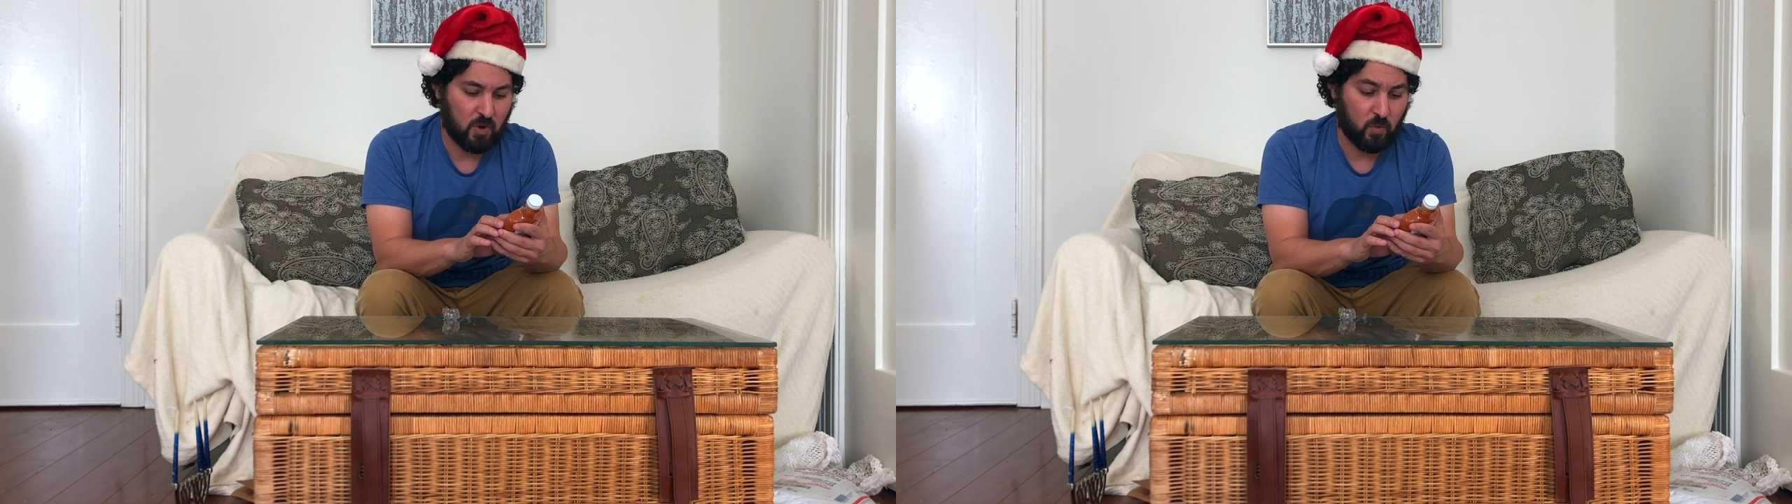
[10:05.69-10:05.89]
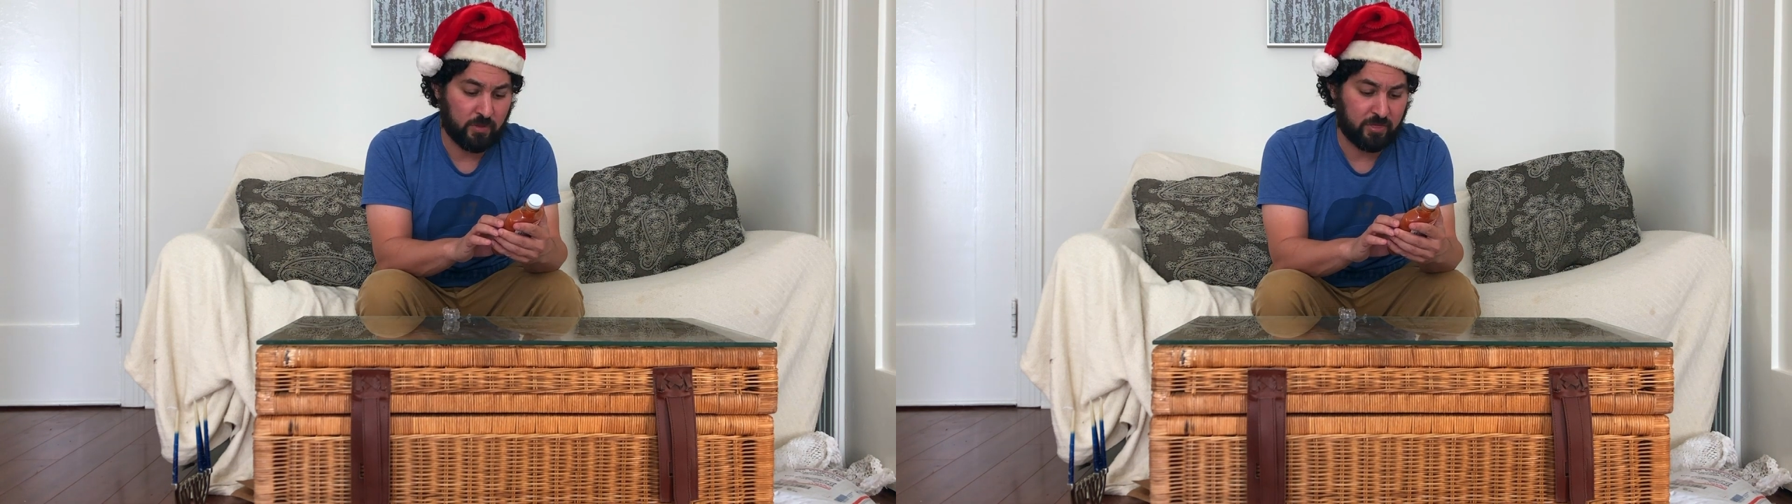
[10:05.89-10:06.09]

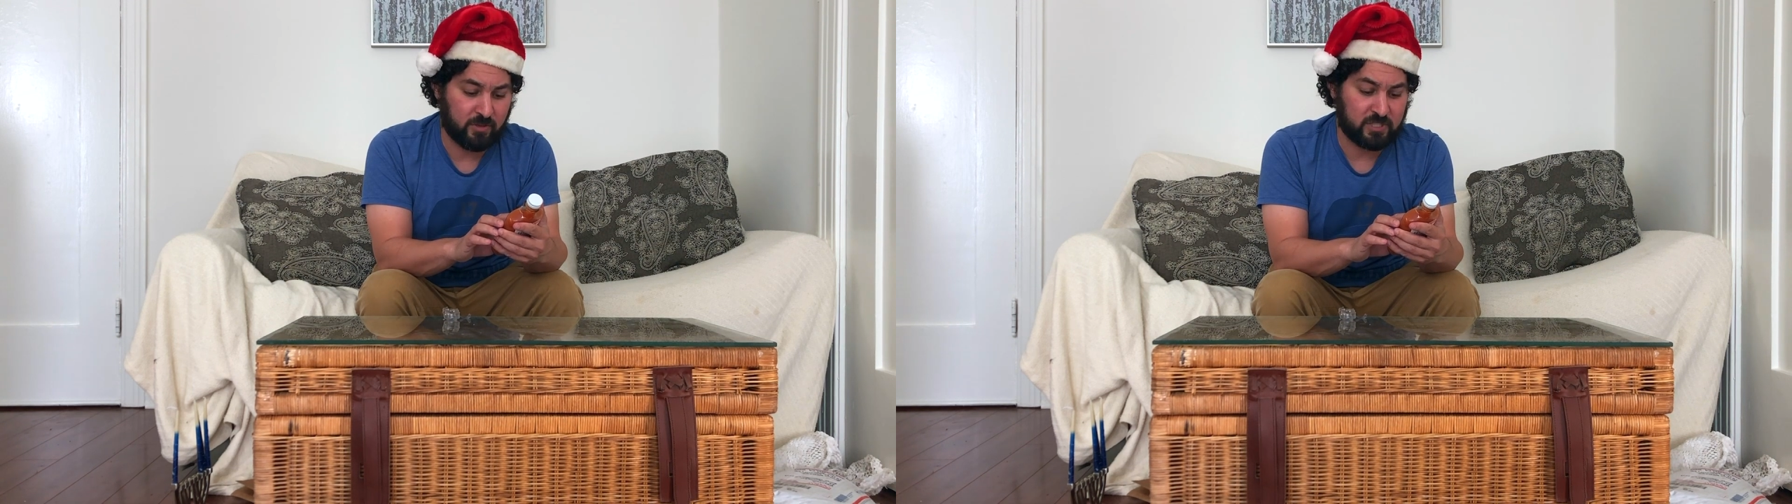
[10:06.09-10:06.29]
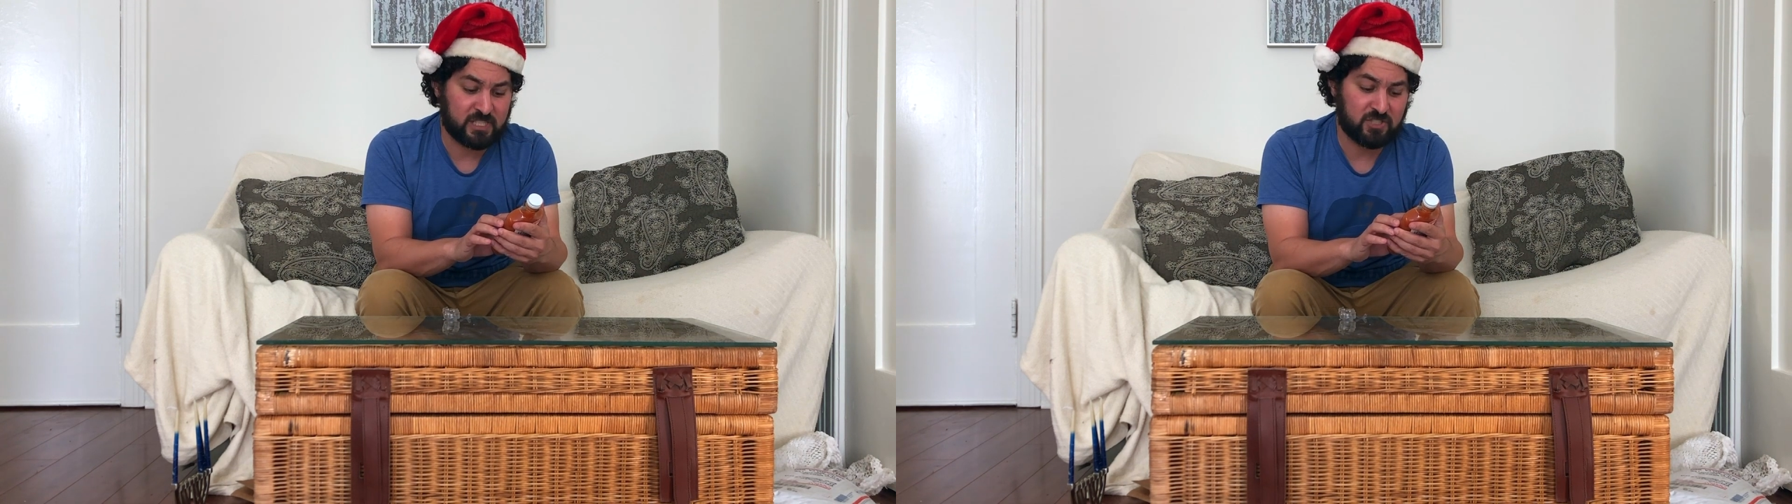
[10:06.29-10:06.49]
with the
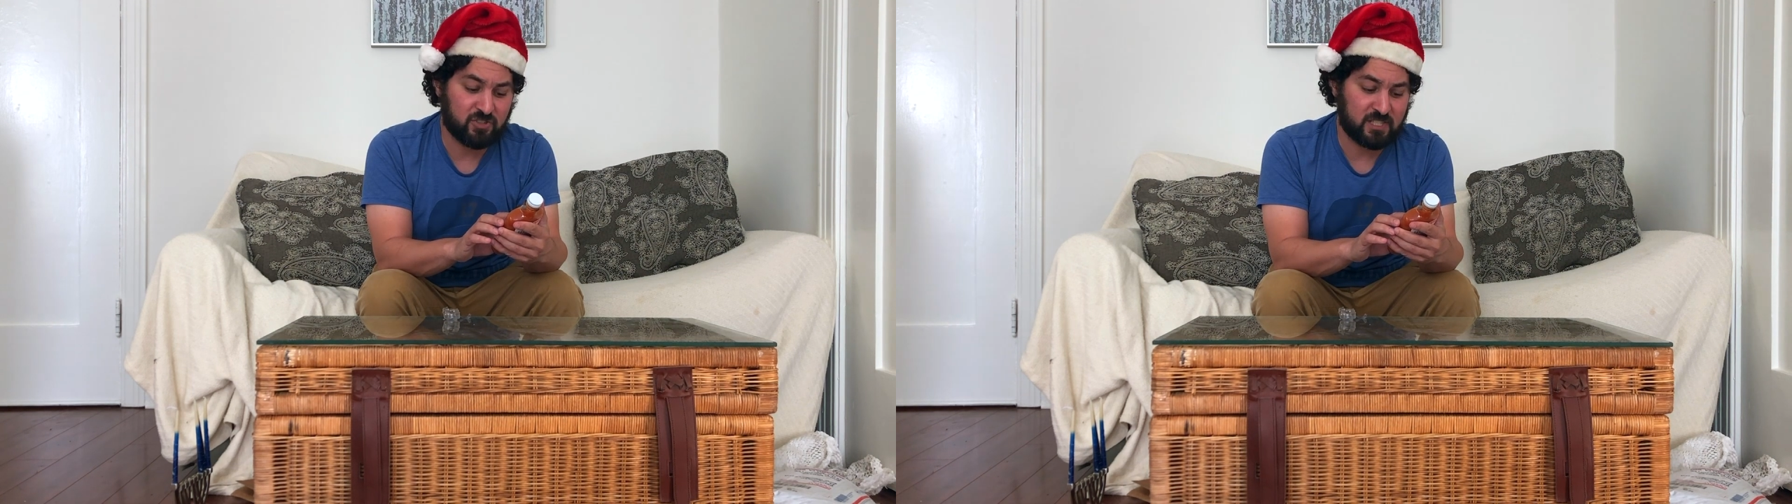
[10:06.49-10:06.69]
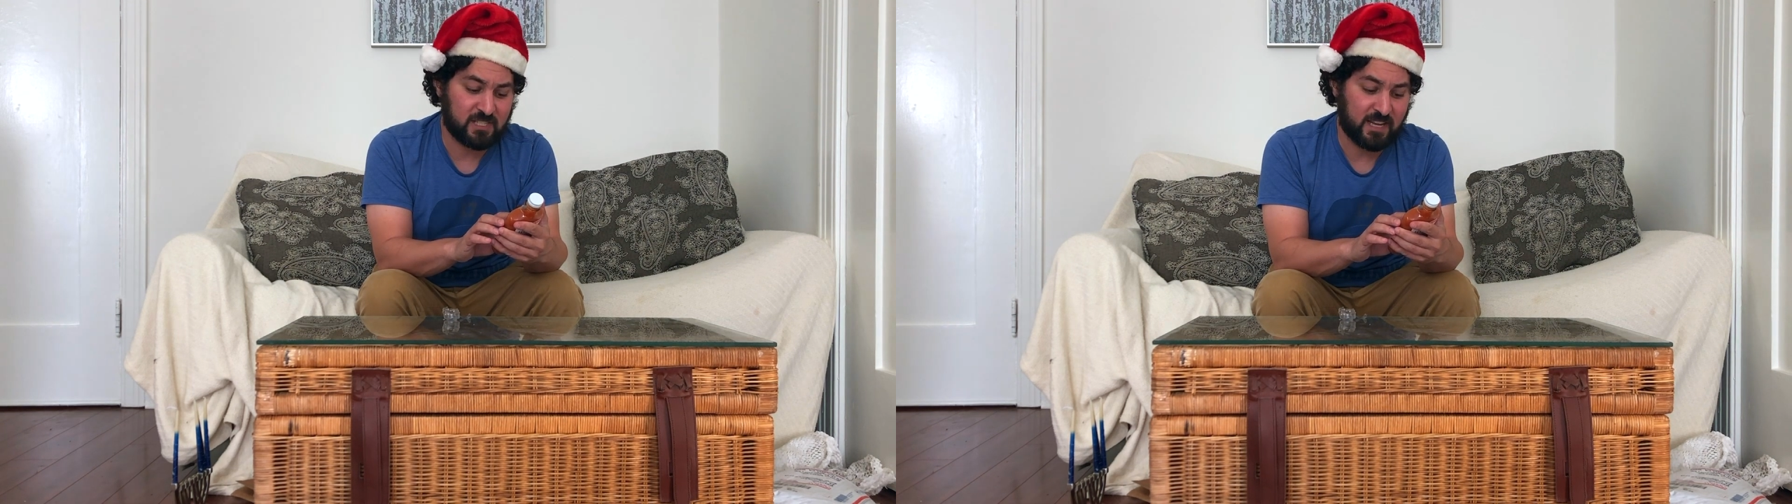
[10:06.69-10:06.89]

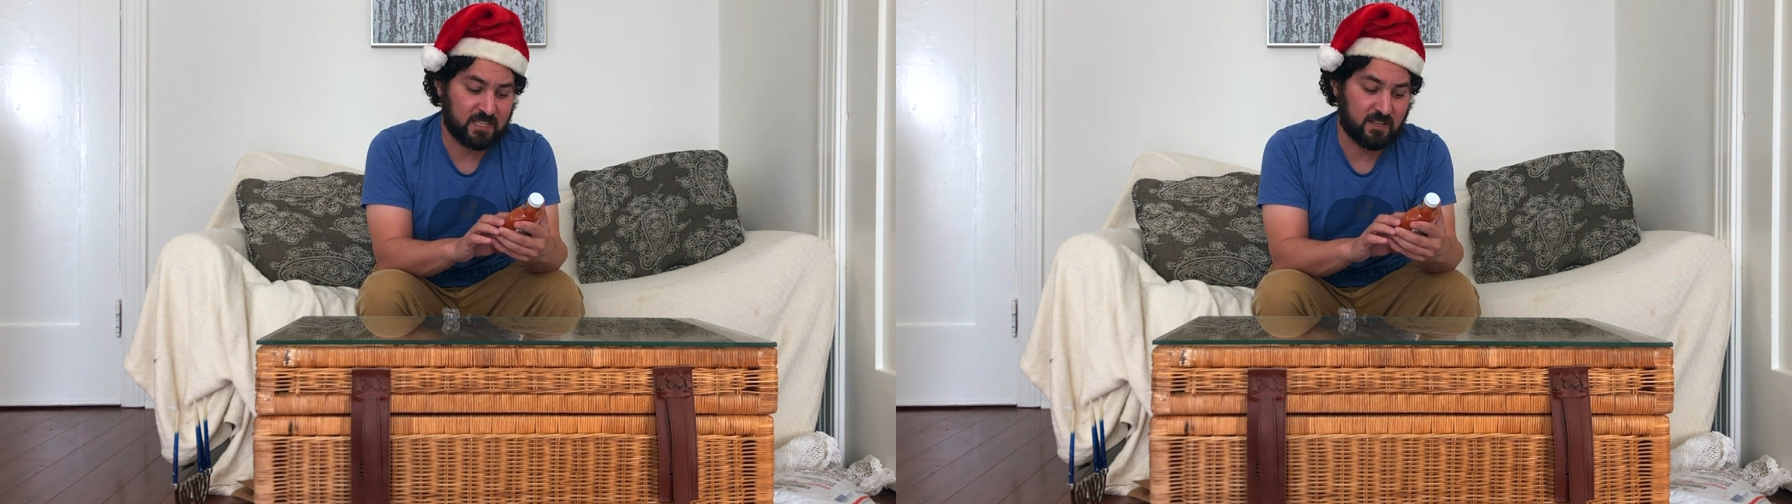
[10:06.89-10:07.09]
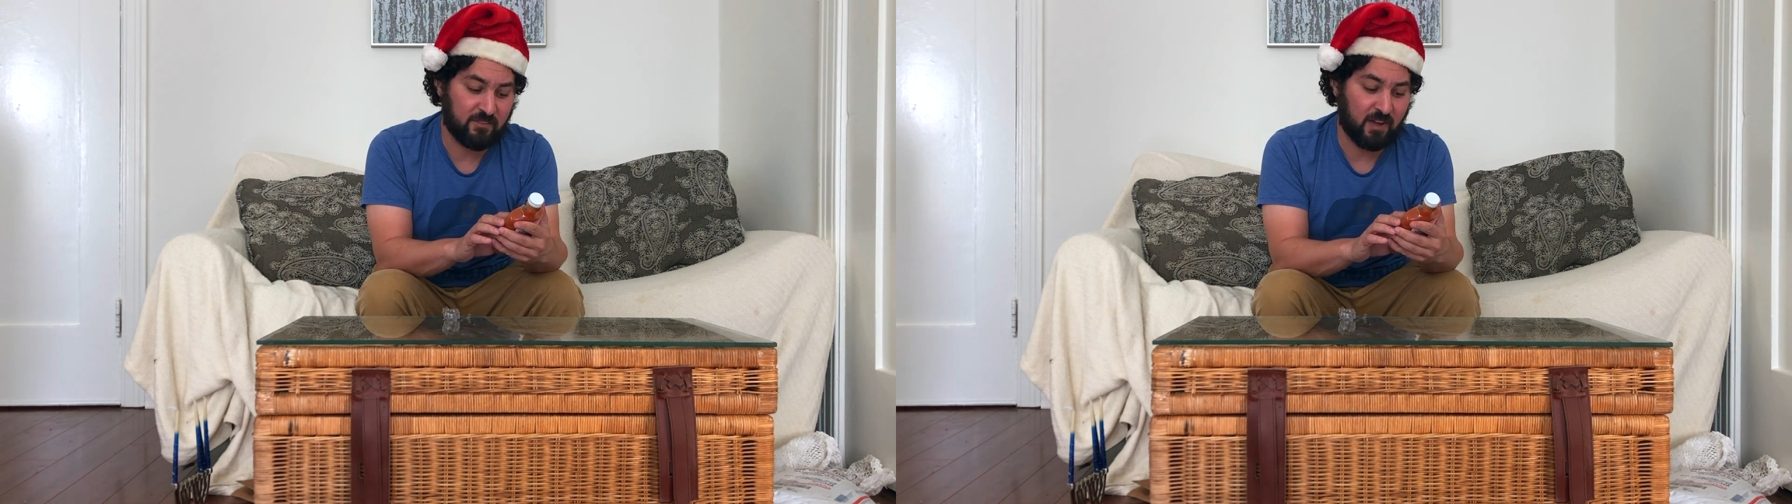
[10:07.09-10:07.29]
citrus
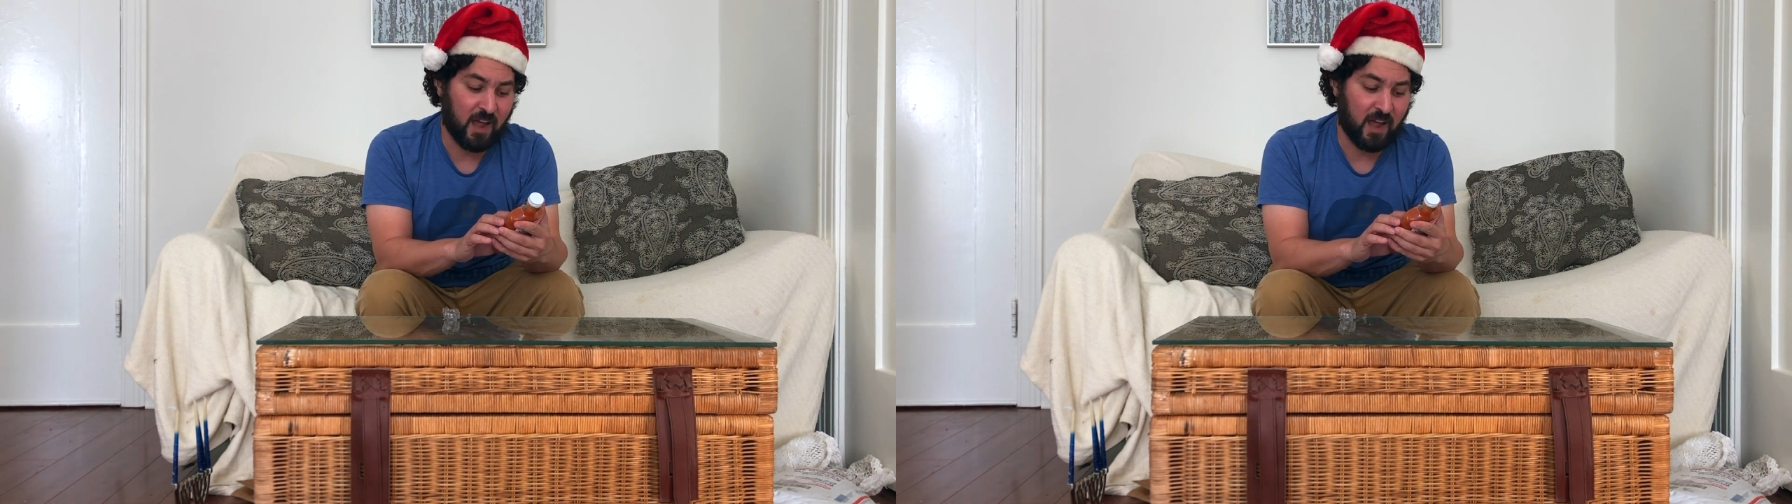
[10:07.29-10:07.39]
taste of